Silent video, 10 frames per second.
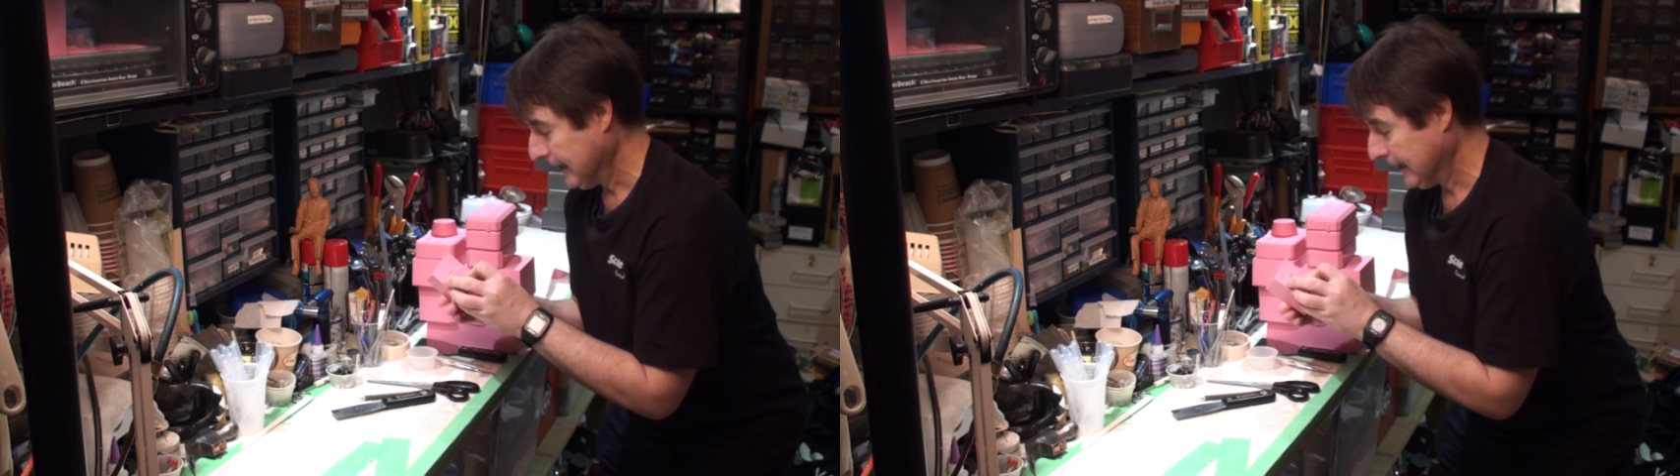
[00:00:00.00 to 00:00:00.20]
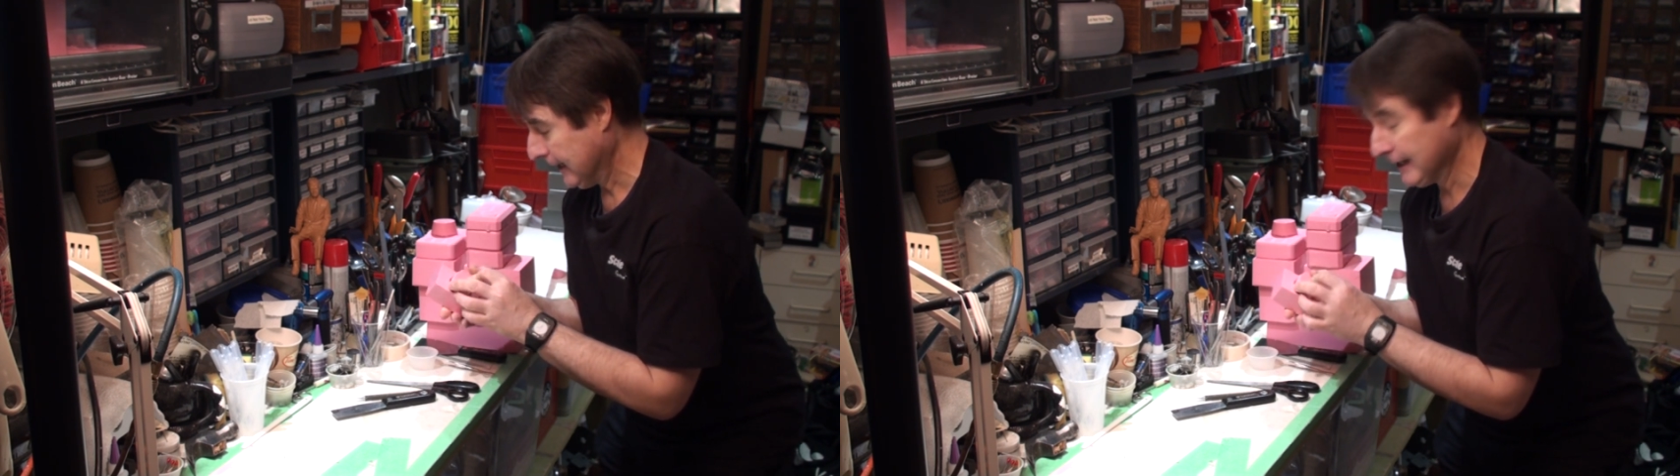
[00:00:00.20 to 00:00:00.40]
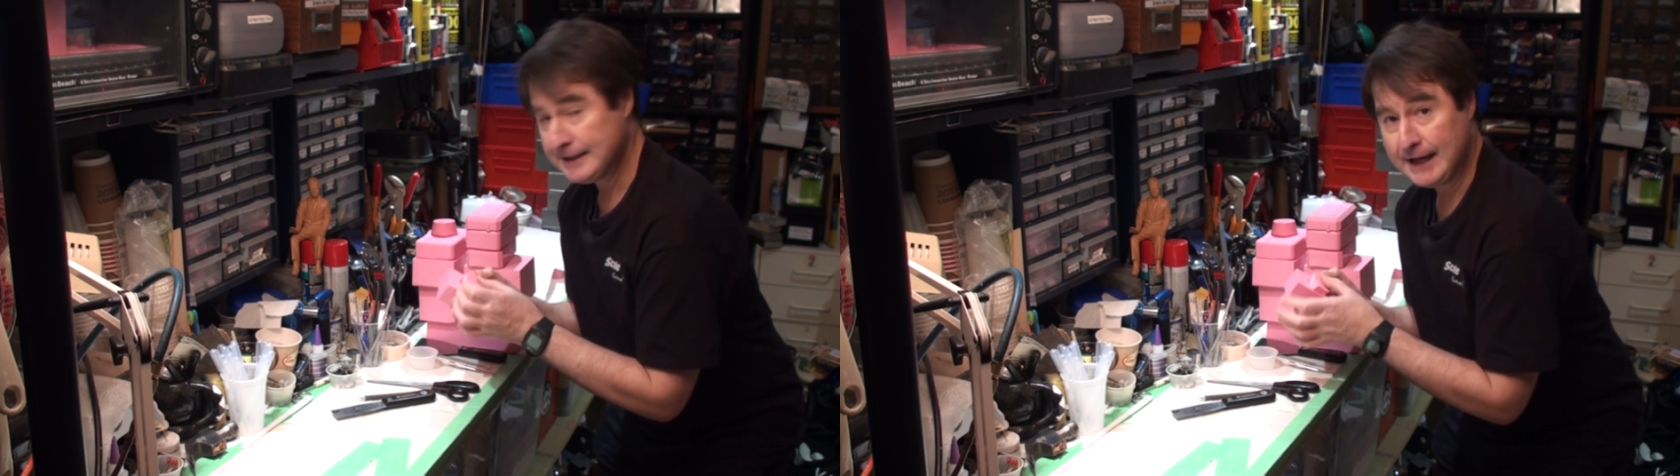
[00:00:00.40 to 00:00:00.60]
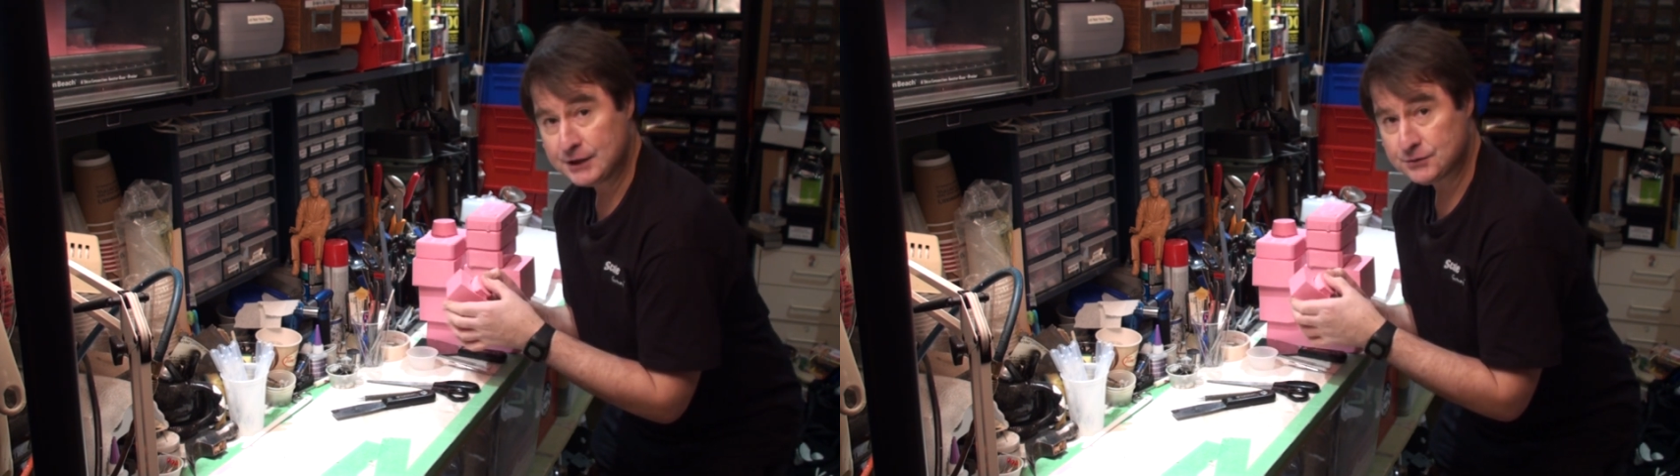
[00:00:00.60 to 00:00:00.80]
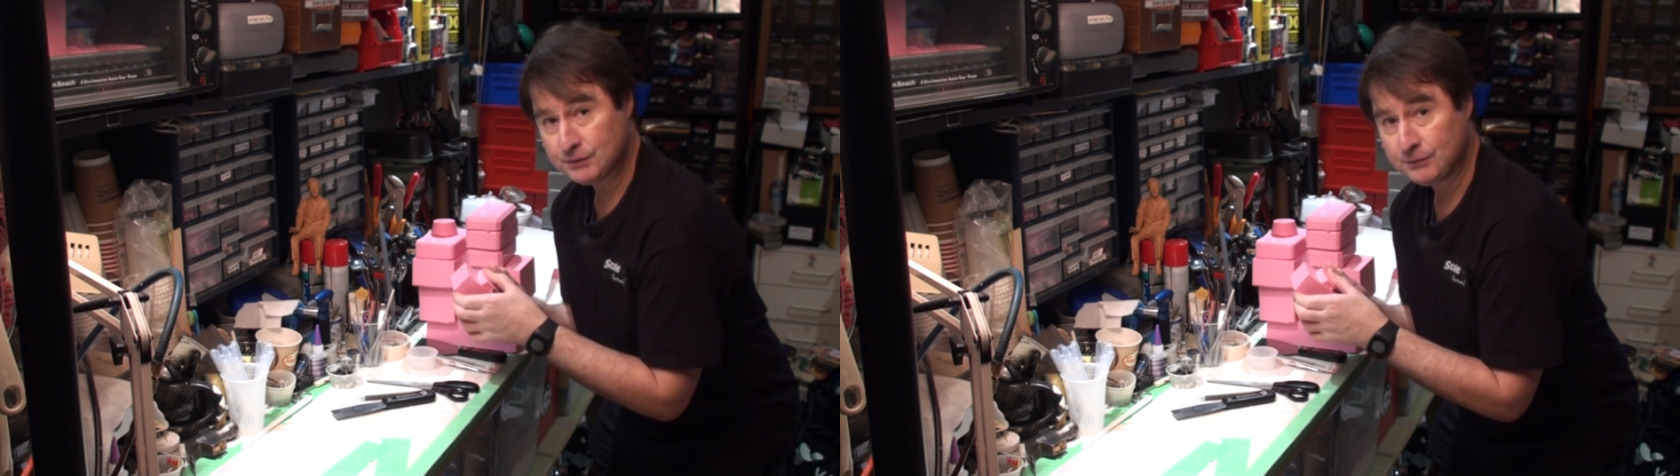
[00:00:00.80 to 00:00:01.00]
and
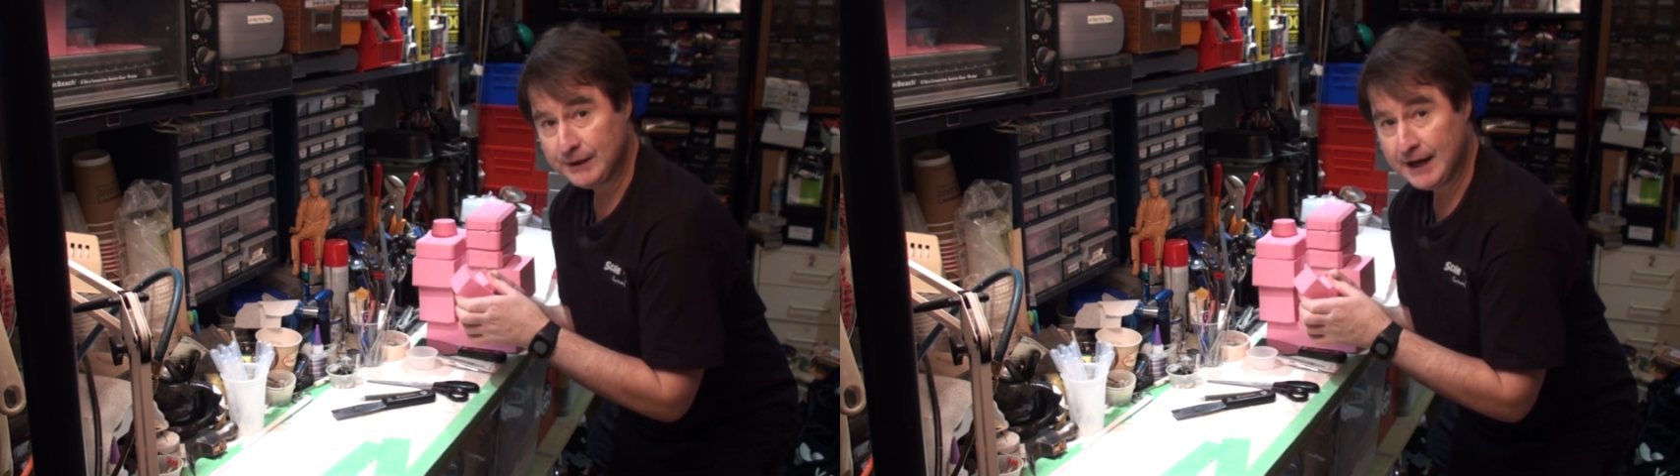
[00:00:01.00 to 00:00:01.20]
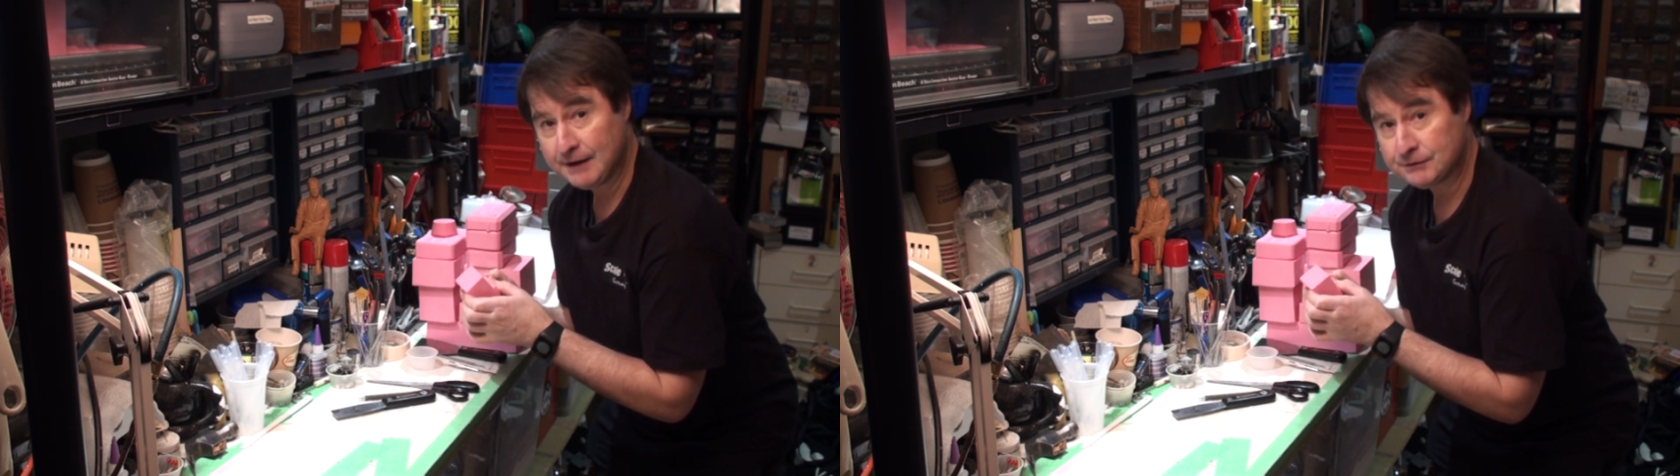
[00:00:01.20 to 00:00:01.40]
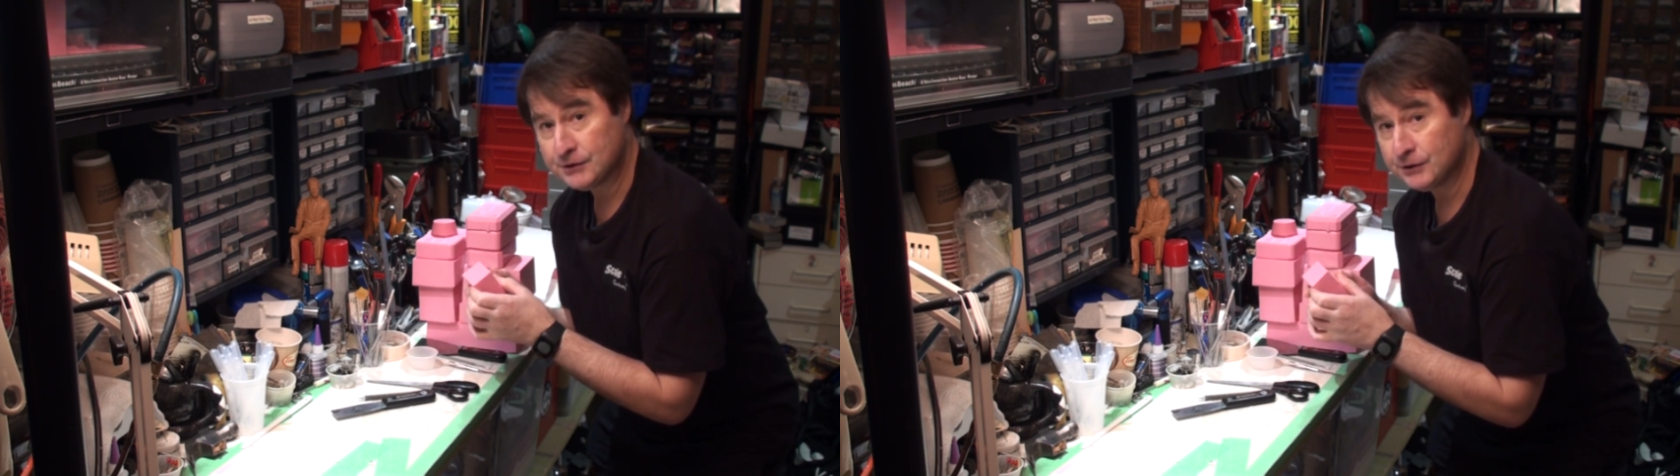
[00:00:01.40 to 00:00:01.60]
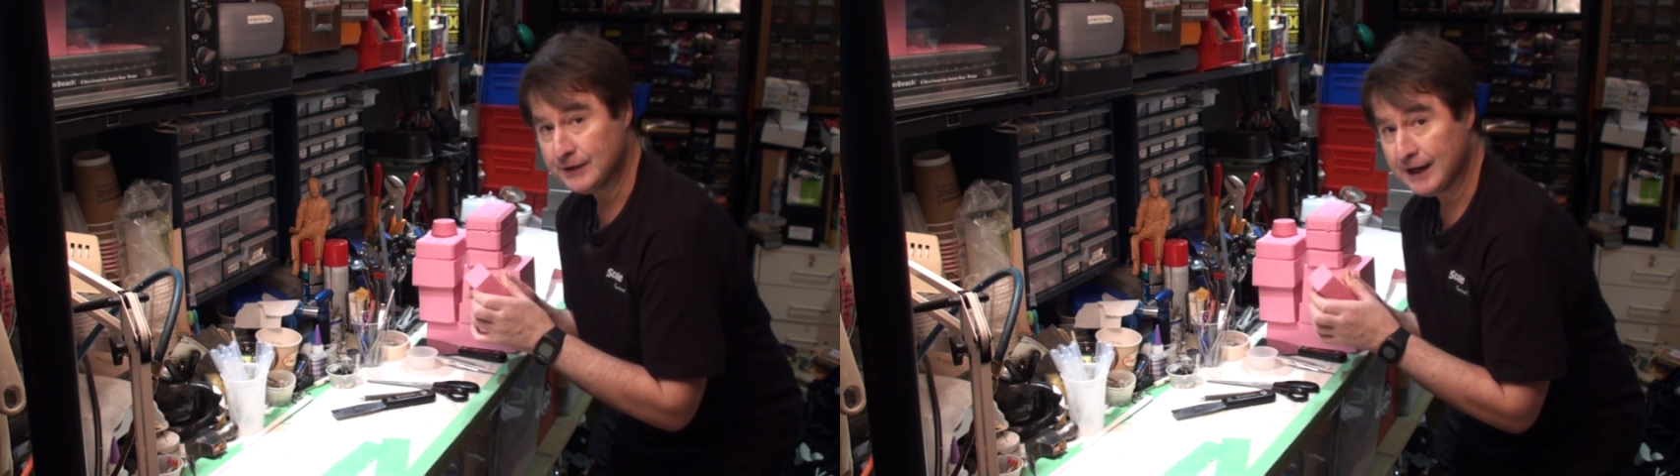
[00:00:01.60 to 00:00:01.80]
that's what we have to do.